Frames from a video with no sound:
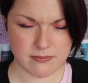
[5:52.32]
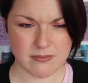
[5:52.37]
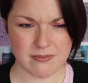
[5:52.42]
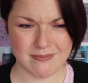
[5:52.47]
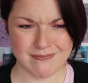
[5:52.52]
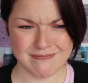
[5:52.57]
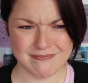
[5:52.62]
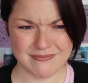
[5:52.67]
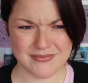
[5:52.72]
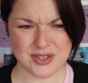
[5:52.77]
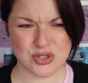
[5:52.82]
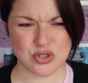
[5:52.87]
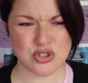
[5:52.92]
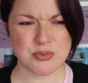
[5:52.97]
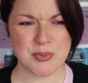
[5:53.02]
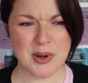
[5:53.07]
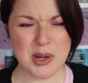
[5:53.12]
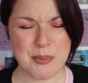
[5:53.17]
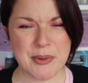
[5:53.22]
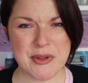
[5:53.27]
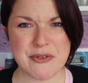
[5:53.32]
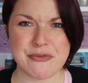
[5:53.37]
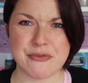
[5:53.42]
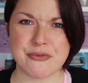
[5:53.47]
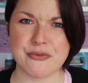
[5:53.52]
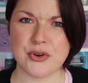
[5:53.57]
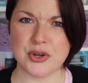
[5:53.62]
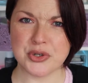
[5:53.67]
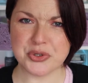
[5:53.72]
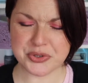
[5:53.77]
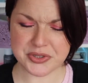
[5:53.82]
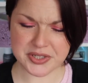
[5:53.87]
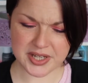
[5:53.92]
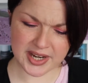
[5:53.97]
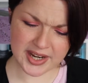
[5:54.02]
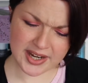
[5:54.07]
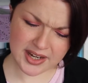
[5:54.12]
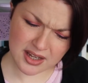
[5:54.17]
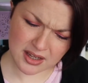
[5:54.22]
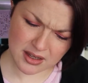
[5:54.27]
It does smell a bit
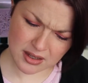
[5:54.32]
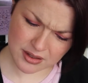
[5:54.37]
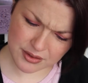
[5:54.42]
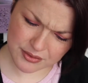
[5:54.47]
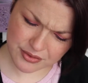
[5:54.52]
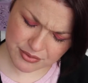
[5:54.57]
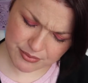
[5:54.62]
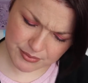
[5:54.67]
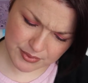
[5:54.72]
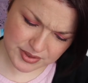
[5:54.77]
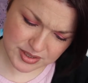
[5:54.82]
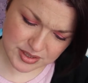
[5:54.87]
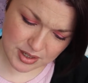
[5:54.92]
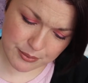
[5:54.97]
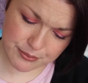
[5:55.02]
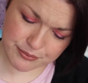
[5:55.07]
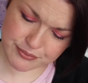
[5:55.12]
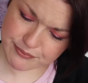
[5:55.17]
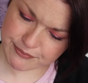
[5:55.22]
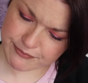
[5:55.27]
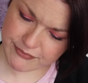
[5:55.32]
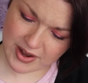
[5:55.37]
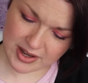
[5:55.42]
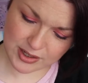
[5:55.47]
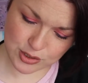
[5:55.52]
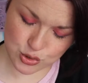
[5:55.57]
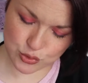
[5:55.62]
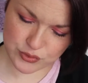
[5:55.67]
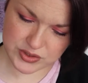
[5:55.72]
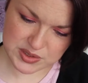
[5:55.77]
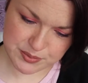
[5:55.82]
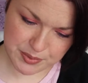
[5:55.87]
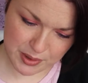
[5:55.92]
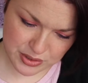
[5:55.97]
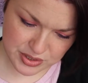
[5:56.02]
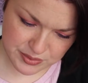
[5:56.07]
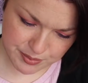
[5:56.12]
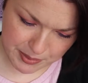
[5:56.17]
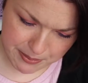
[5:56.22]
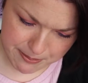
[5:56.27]
fruity. I'm fairly sure it's
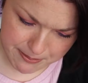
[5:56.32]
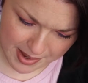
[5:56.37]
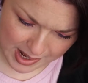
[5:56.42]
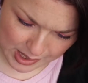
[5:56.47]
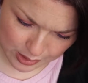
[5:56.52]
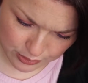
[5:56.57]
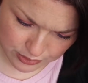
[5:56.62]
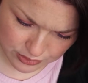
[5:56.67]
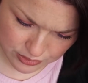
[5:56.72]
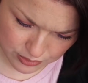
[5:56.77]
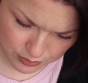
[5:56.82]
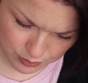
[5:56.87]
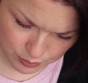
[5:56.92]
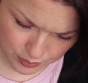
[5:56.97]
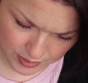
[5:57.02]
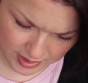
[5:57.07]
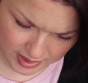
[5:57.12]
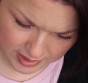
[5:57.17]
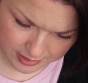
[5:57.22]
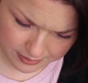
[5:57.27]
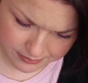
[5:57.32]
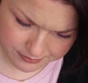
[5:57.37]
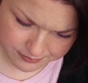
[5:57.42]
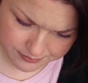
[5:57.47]
supposed to be melon somewhere.